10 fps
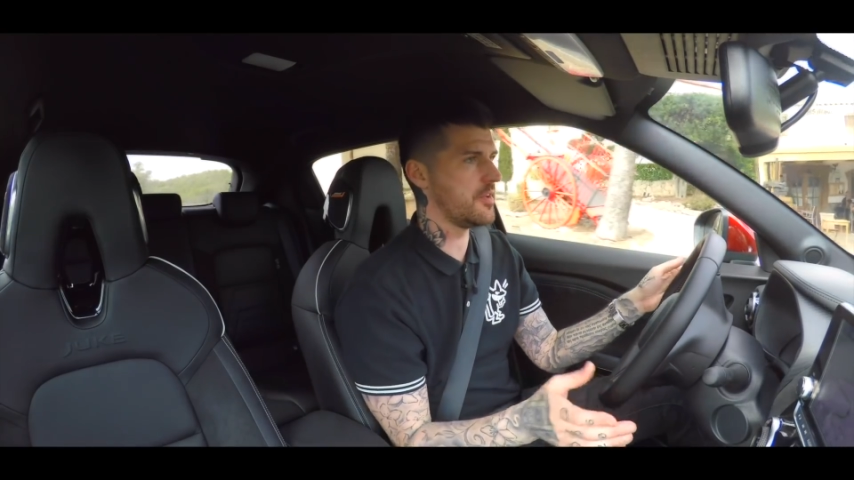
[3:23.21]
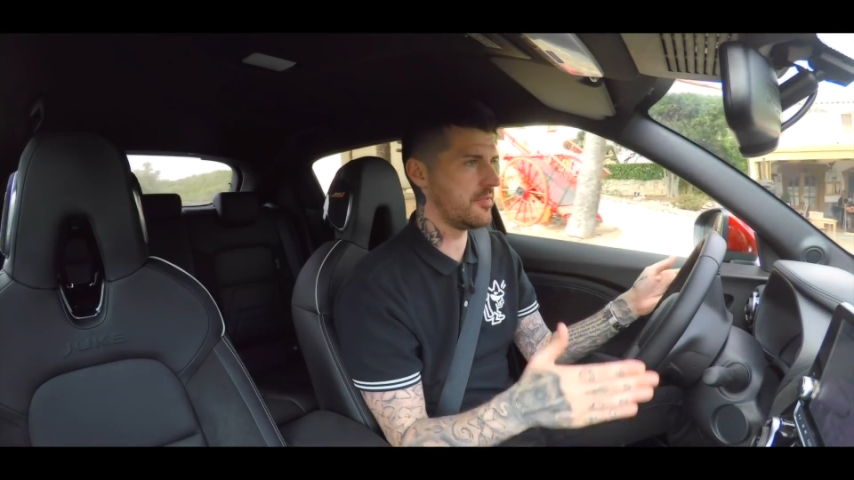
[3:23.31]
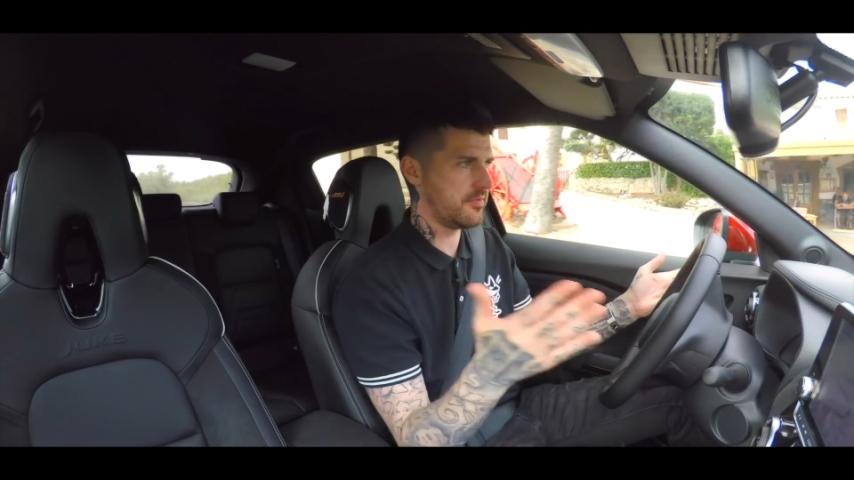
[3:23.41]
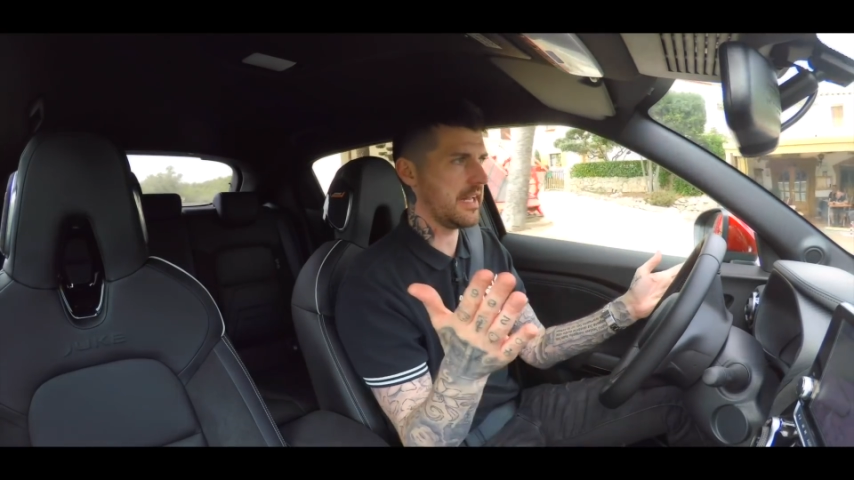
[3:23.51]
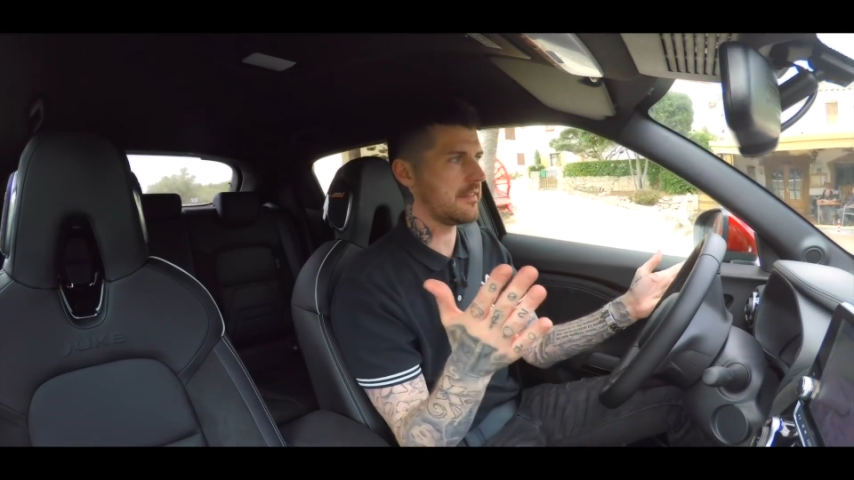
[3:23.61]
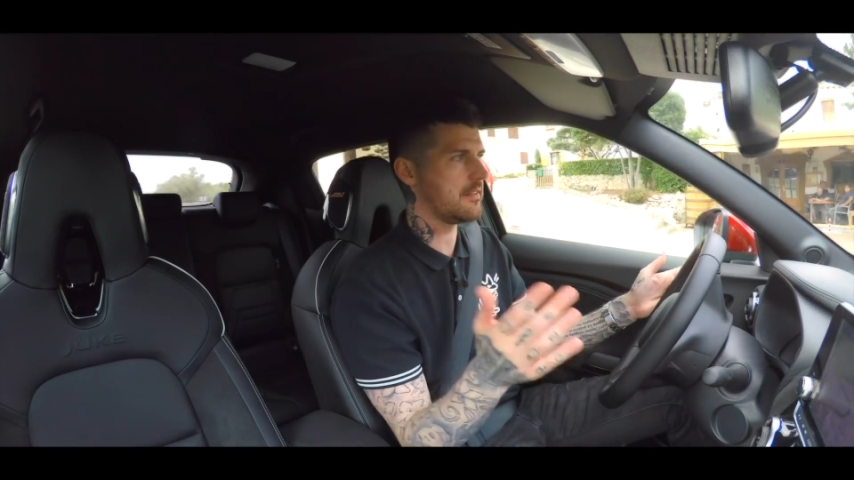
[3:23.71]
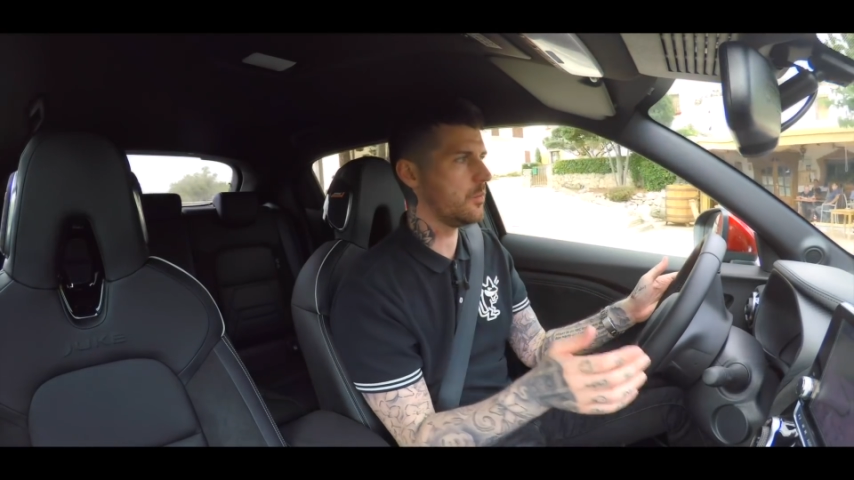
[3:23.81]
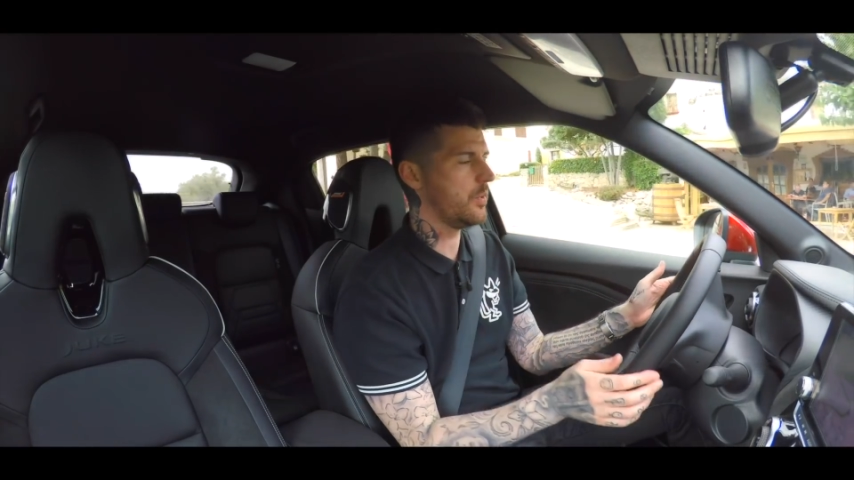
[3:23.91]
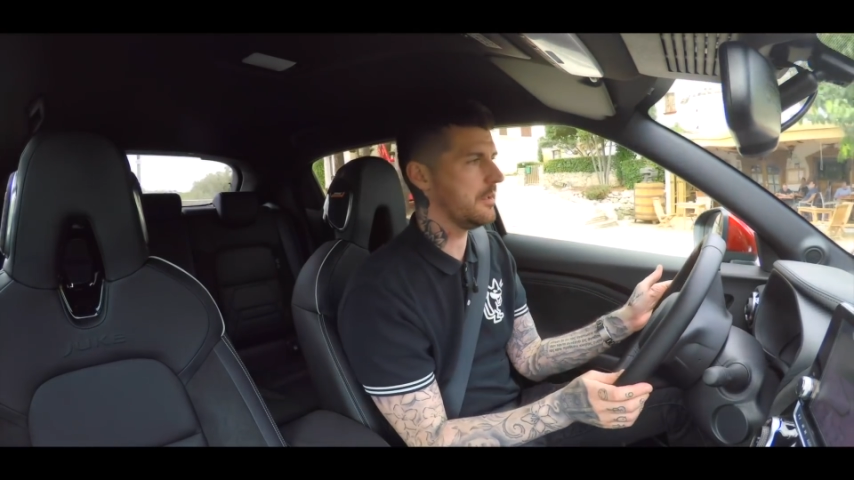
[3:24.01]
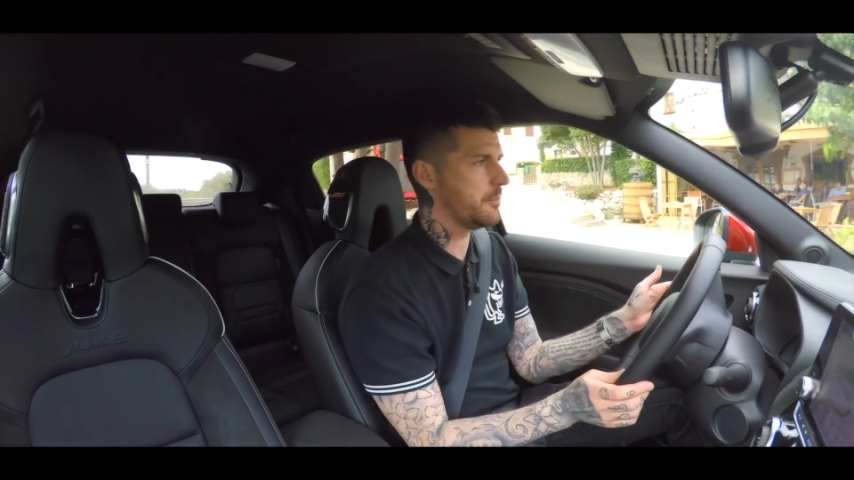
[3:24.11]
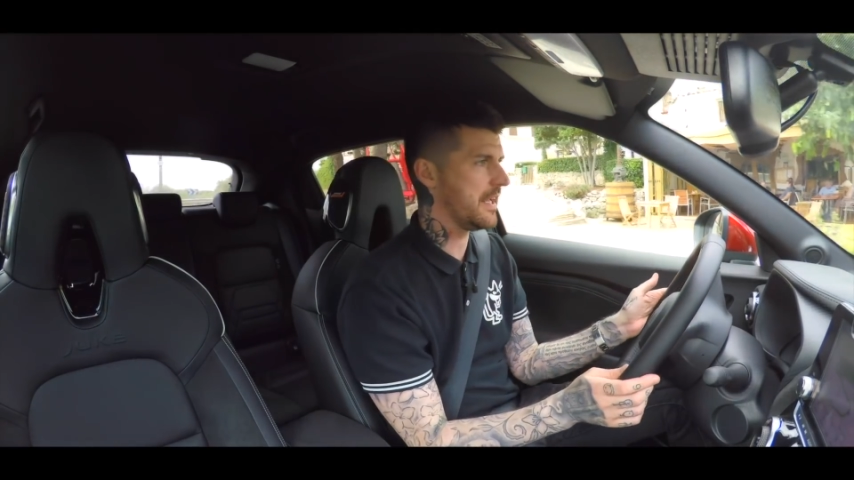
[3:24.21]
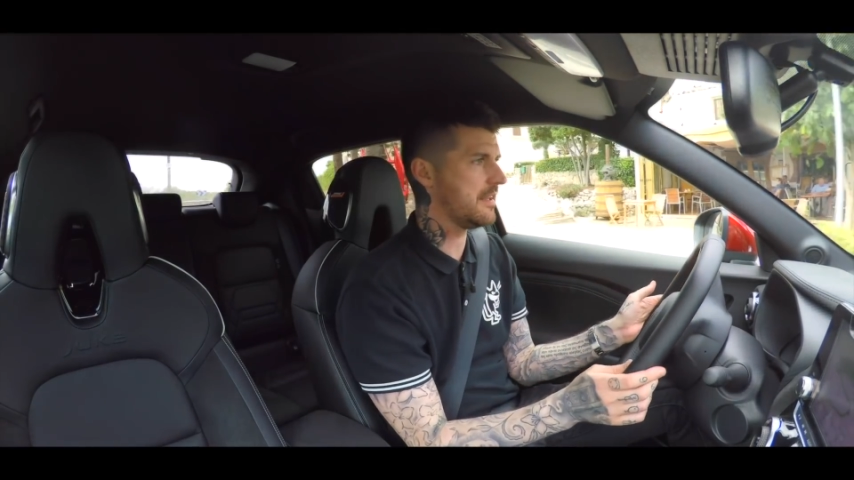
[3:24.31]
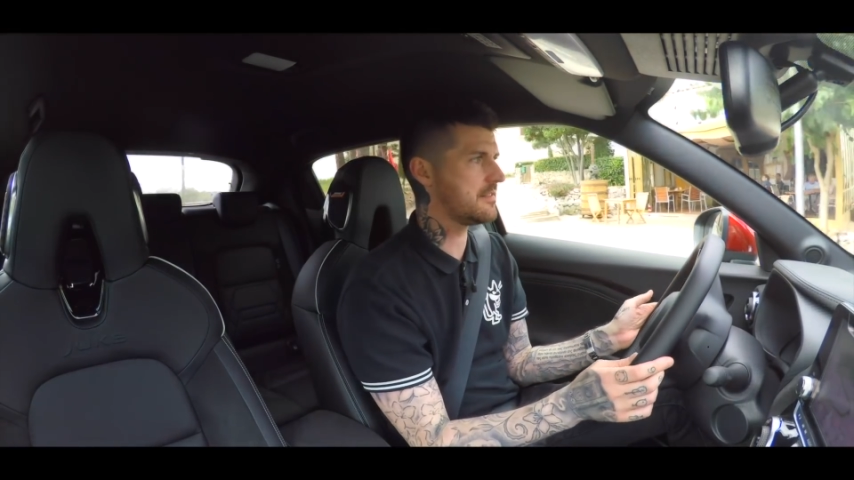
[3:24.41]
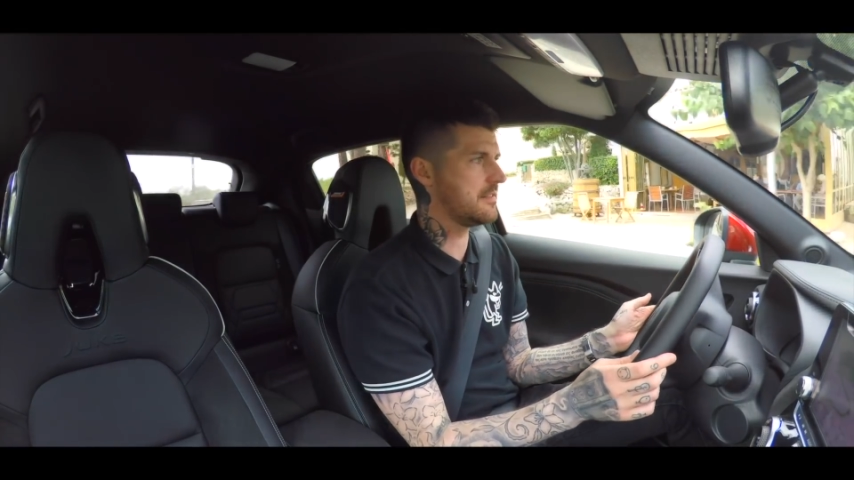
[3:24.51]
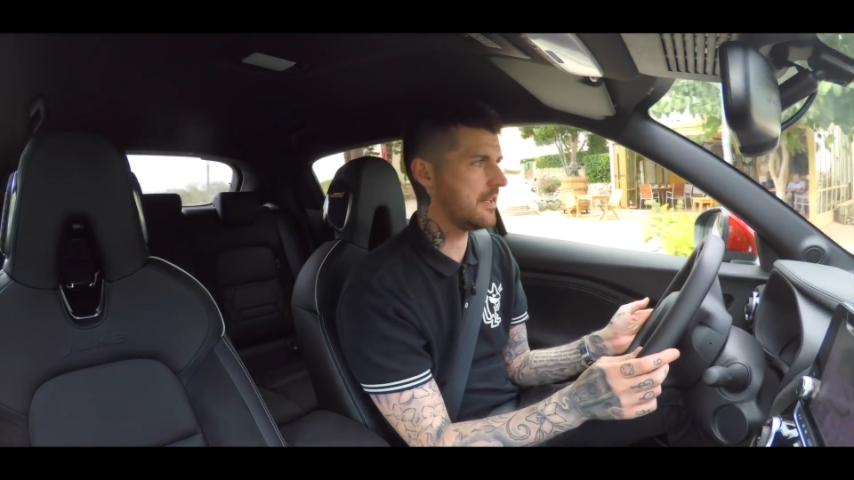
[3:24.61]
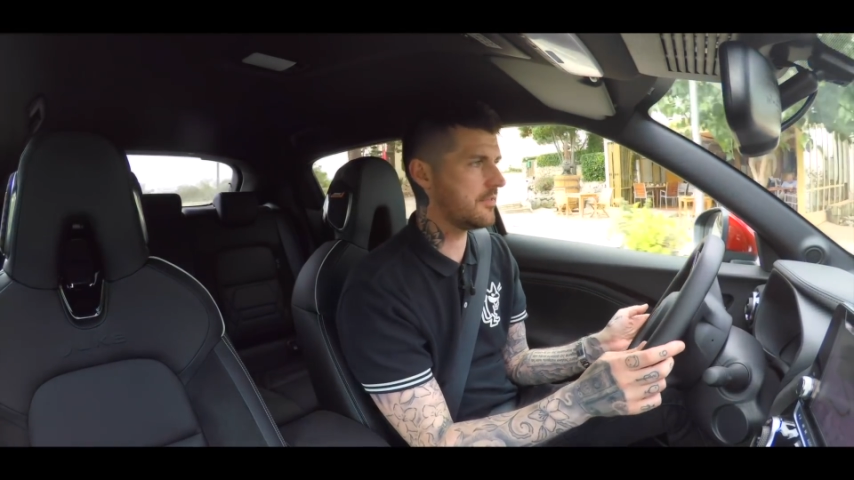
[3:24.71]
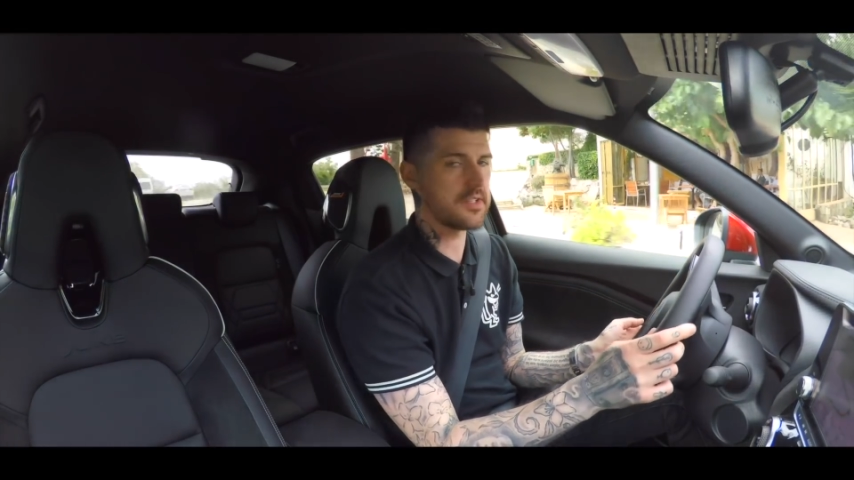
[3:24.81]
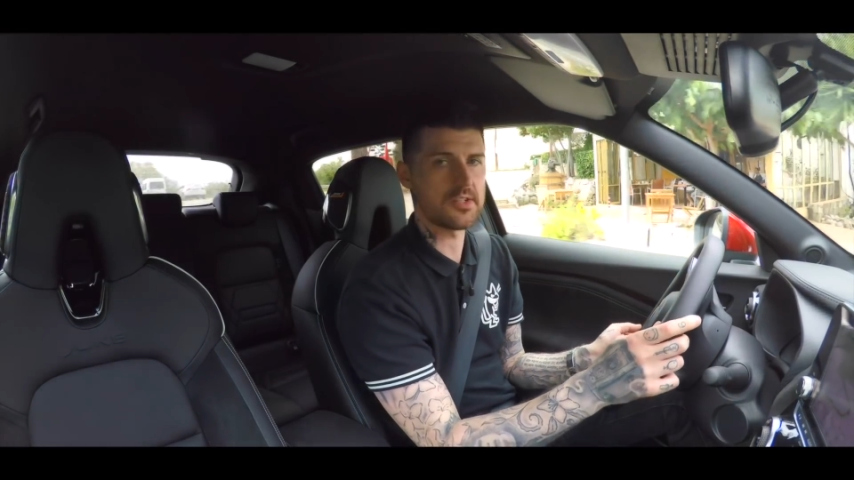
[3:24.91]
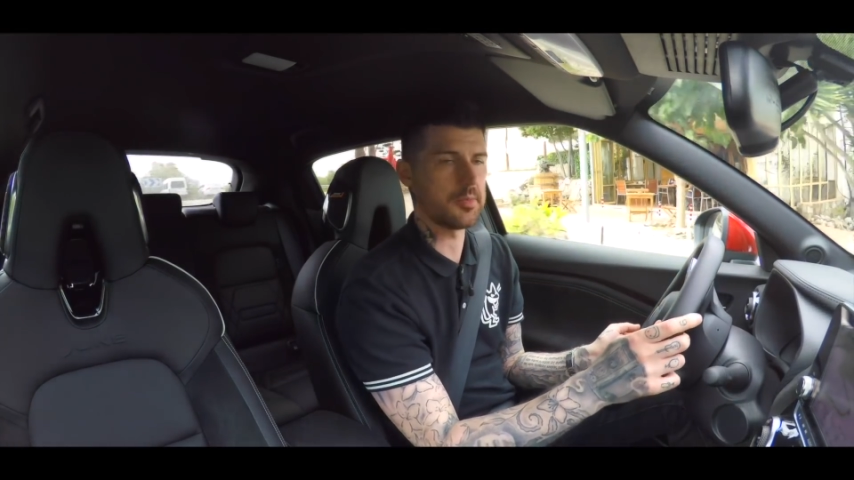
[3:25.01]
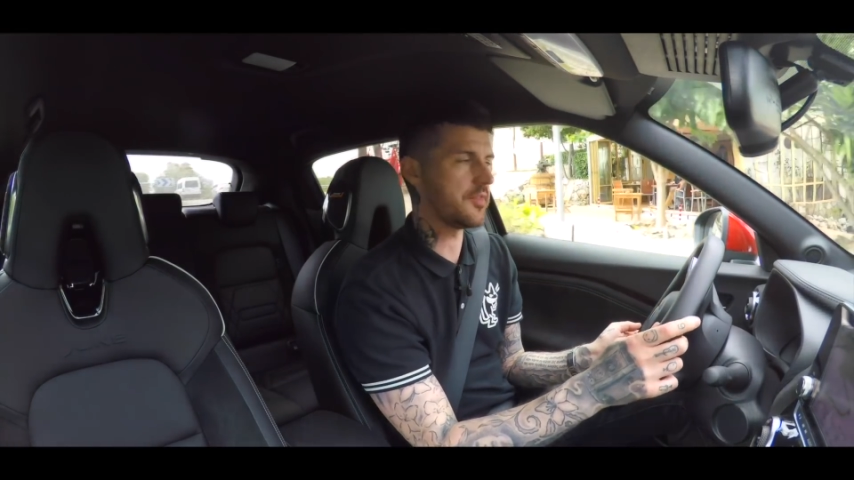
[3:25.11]
They've lengthened the wheelbase and
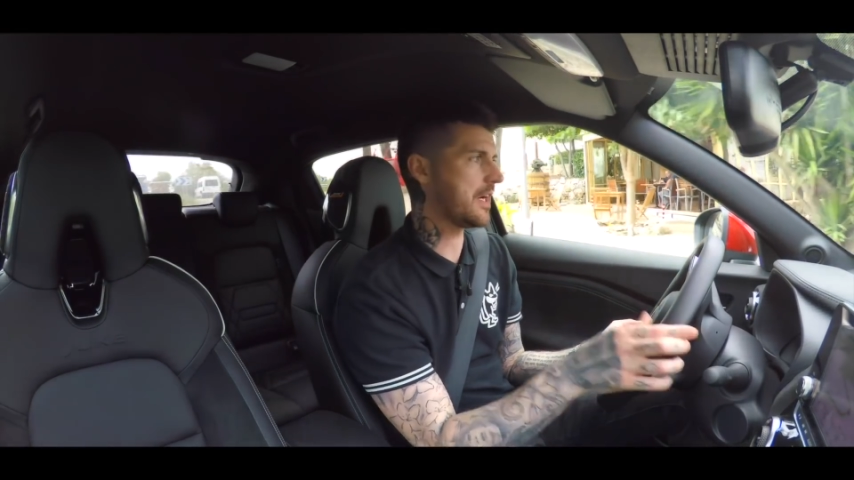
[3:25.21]
given some of